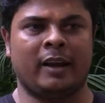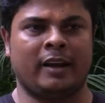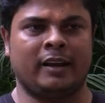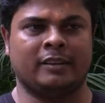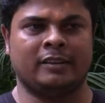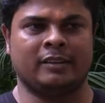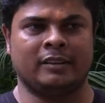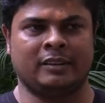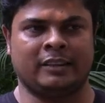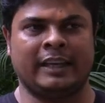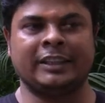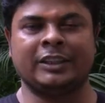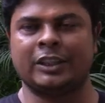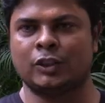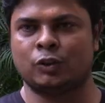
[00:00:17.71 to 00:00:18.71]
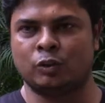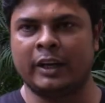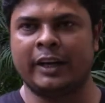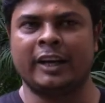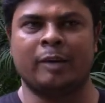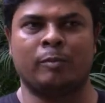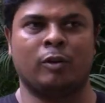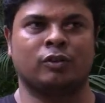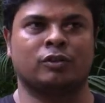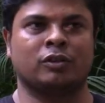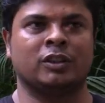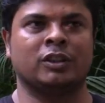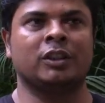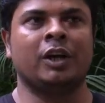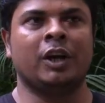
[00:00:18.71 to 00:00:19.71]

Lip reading: and in addition to that I'm also